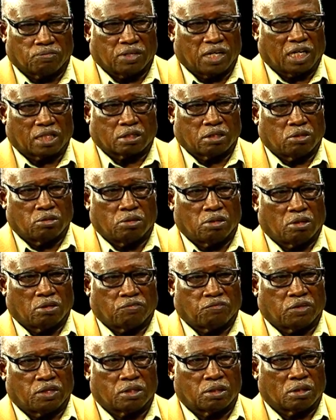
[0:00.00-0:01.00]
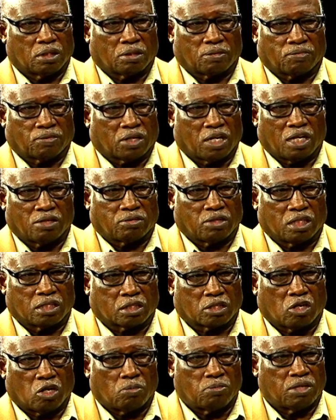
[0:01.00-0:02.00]
ex-union official, a contractor
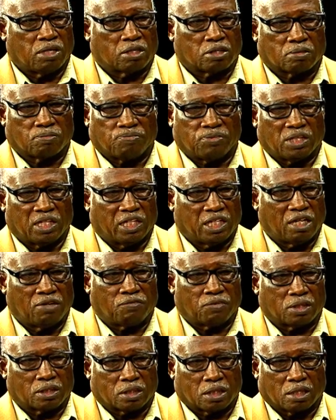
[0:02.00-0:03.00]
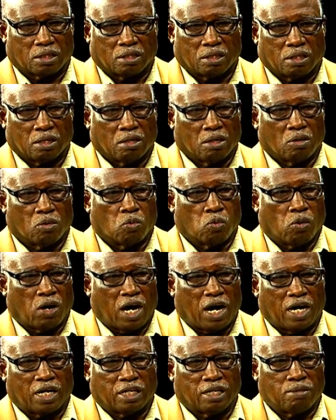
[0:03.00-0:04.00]
called me livid, said, why
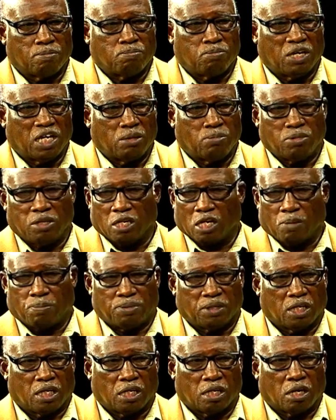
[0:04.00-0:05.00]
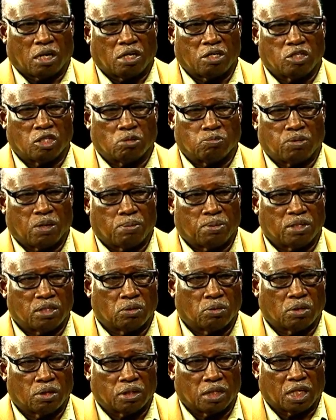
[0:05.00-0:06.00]
are they beating me up in the non-union people
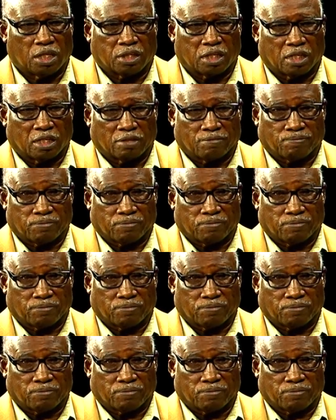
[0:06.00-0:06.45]
doing nothing?